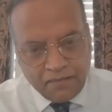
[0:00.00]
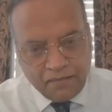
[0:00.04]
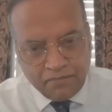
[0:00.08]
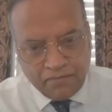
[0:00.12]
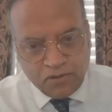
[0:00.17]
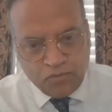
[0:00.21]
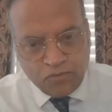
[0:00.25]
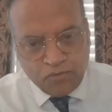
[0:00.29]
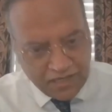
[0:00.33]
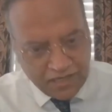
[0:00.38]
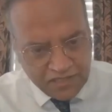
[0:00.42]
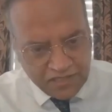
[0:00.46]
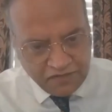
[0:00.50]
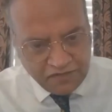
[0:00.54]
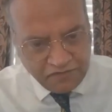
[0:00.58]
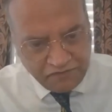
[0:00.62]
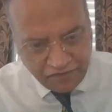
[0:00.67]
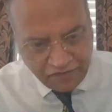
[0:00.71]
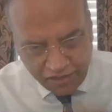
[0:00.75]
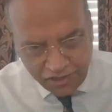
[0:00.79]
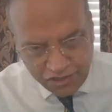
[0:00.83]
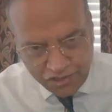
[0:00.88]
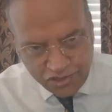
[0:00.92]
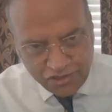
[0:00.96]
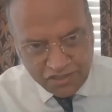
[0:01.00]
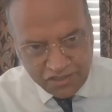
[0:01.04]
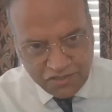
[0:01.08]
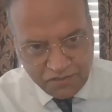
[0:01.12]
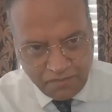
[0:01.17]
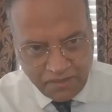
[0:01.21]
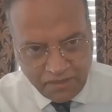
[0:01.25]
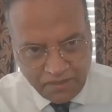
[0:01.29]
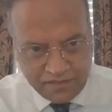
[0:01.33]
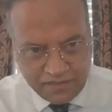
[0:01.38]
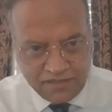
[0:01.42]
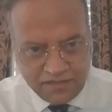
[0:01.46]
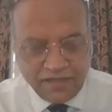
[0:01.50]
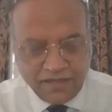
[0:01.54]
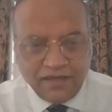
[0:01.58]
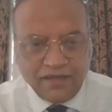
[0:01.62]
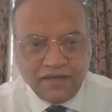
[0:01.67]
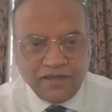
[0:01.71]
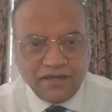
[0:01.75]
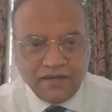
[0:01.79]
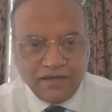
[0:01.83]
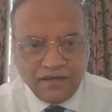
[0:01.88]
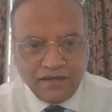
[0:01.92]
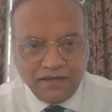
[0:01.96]
But once he finished his PhD
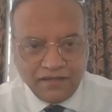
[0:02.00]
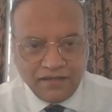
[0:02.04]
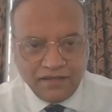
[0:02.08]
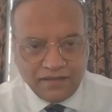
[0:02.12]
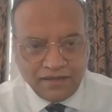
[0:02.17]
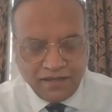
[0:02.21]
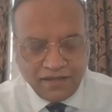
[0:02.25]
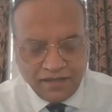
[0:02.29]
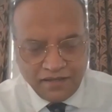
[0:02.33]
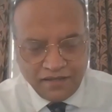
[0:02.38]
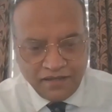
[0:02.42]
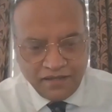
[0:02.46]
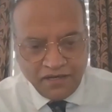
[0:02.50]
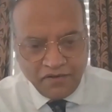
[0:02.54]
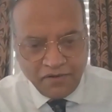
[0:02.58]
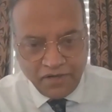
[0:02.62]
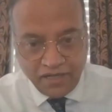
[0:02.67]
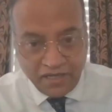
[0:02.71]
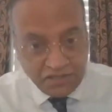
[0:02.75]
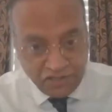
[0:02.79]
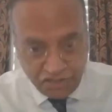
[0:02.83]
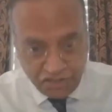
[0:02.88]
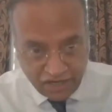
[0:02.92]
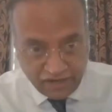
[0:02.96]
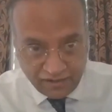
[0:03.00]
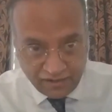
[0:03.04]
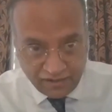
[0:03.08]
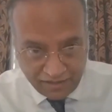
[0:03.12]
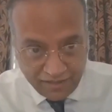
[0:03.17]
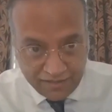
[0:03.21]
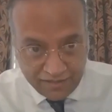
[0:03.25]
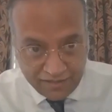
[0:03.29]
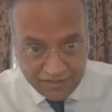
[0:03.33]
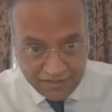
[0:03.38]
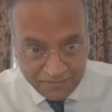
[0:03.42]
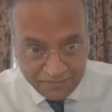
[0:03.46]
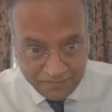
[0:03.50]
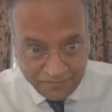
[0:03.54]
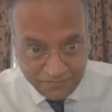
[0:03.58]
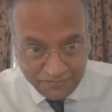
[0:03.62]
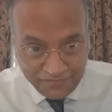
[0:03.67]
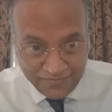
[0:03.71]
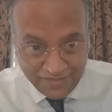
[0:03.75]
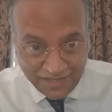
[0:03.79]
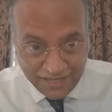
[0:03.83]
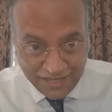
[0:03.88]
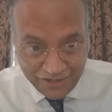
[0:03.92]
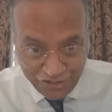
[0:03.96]
here in genetics,
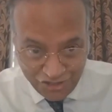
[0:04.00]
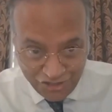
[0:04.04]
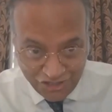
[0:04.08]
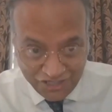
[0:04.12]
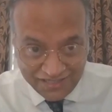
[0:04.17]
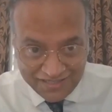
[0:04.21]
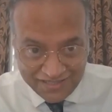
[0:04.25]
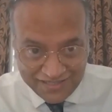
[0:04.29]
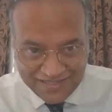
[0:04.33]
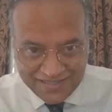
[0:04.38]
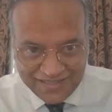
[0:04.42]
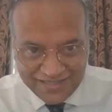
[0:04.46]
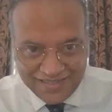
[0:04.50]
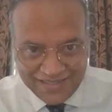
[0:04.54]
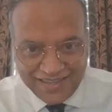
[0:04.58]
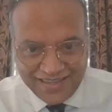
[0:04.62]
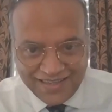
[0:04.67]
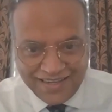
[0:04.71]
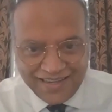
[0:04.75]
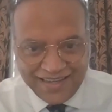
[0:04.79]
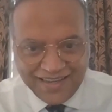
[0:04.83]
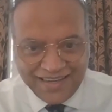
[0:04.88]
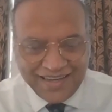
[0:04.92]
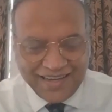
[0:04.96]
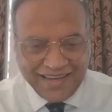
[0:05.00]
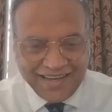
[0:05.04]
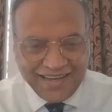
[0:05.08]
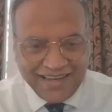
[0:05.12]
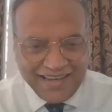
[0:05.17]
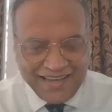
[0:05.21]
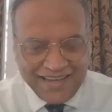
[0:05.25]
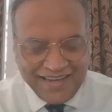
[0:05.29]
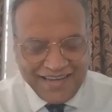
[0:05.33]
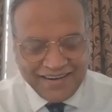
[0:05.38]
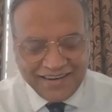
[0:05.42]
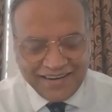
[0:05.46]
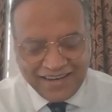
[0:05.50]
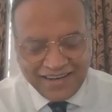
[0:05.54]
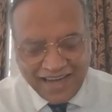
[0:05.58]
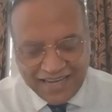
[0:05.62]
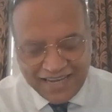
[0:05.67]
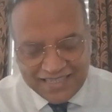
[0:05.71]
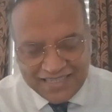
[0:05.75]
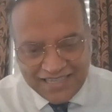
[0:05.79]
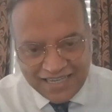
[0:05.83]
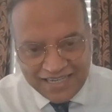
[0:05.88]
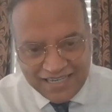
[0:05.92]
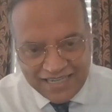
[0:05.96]
in genes, he
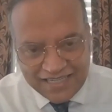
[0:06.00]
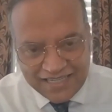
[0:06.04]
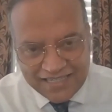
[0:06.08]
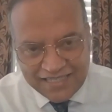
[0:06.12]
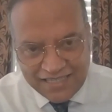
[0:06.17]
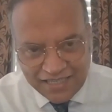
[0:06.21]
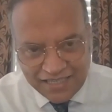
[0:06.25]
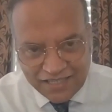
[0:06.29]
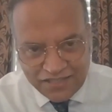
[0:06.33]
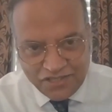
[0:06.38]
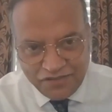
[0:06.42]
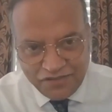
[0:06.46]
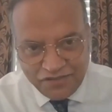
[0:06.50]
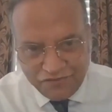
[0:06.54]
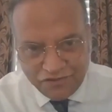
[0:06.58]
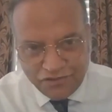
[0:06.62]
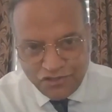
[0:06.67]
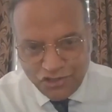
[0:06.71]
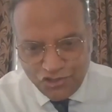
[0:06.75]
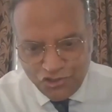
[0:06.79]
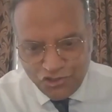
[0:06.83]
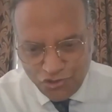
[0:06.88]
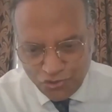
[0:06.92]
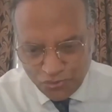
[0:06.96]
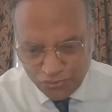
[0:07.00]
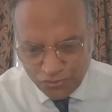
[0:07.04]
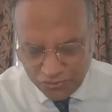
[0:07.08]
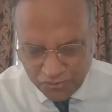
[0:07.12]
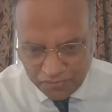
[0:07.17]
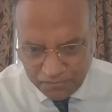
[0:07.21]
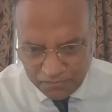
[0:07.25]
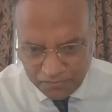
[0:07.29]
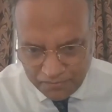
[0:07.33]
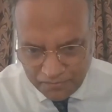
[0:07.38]
realized that he's searching for the truth.